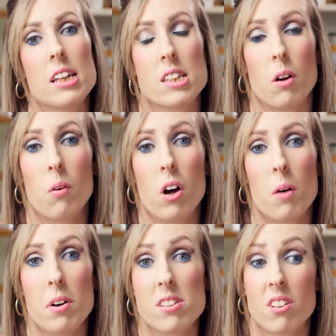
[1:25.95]
So
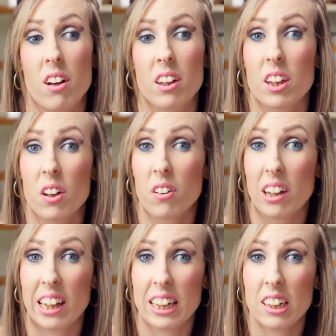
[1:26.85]
I started
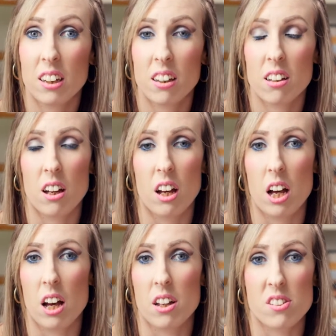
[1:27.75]
Googling
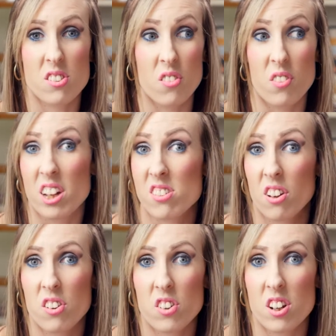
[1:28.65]
and
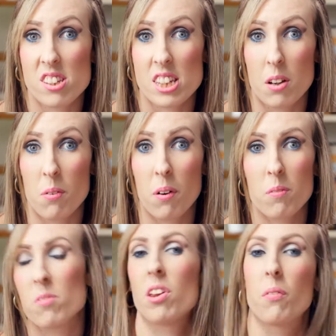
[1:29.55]
researching, see
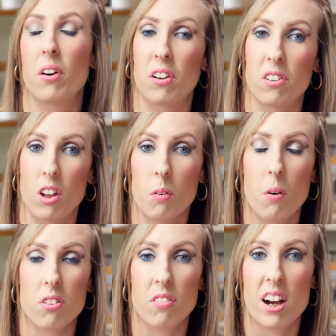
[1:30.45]
what I could do, what
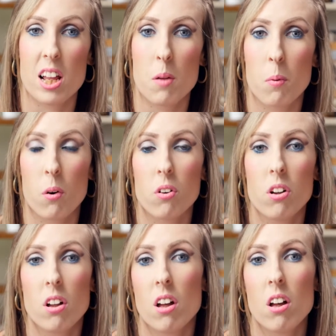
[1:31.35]
was available.
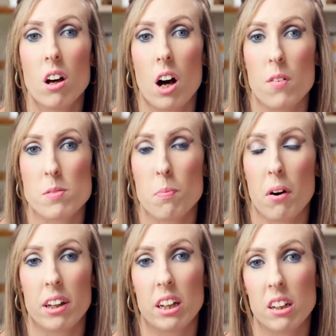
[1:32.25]
I was
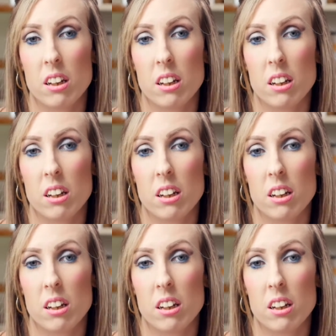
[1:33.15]
buying